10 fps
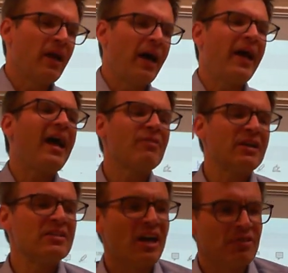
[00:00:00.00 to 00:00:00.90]
have
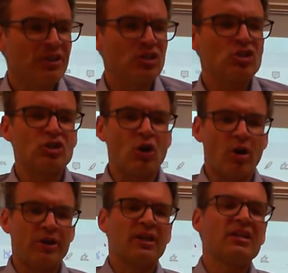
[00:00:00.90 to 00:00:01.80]
a definite
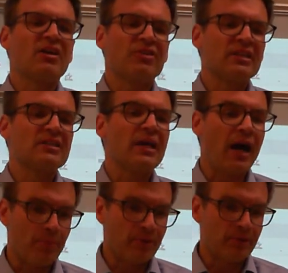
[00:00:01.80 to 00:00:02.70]
start and a definite
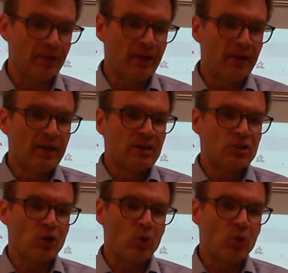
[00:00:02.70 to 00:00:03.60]
stop.
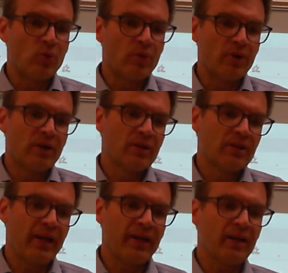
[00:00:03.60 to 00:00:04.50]
So
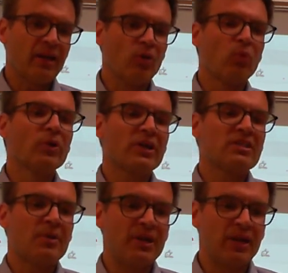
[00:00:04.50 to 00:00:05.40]
like it won't
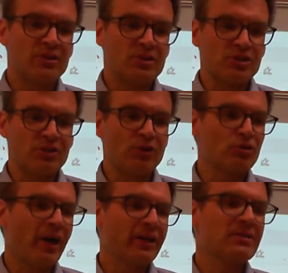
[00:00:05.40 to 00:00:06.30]
accept answers if you
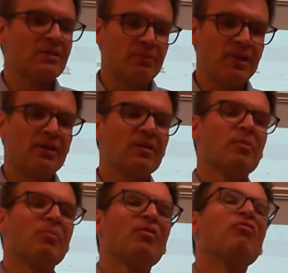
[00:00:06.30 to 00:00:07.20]
try to
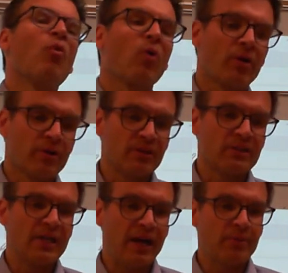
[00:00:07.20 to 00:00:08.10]
submit before the
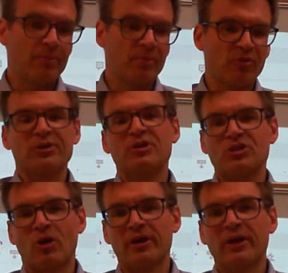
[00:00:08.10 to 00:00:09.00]

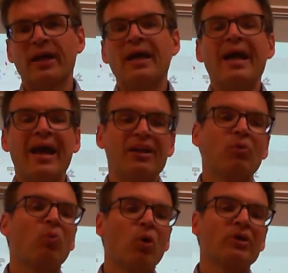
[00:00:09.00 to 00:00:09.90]
start, and
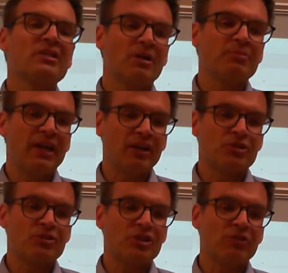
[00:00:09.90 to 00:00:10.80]
it won't accept
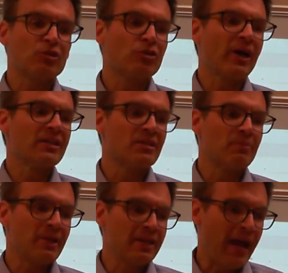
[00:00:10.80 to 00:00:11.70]
answers if you try to
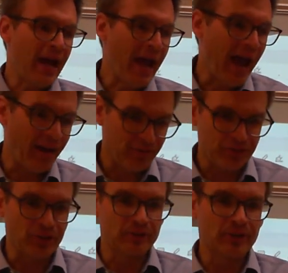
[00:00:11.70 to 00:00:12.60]
submit
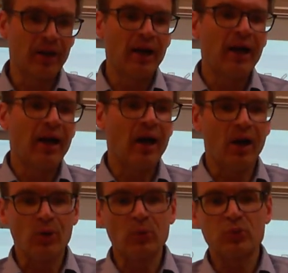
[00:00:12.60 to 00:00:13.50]
after.
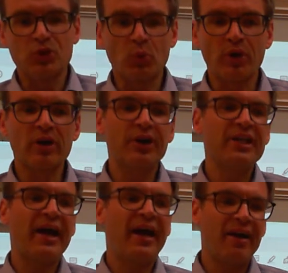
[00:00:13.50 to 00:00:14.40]
So we're going
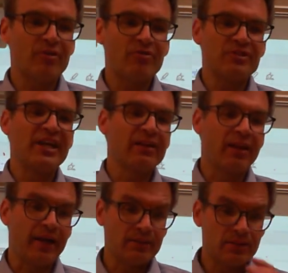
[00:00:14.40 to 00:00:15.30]
to have
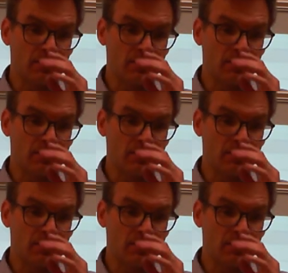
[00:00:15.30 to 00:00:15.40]
deadlines.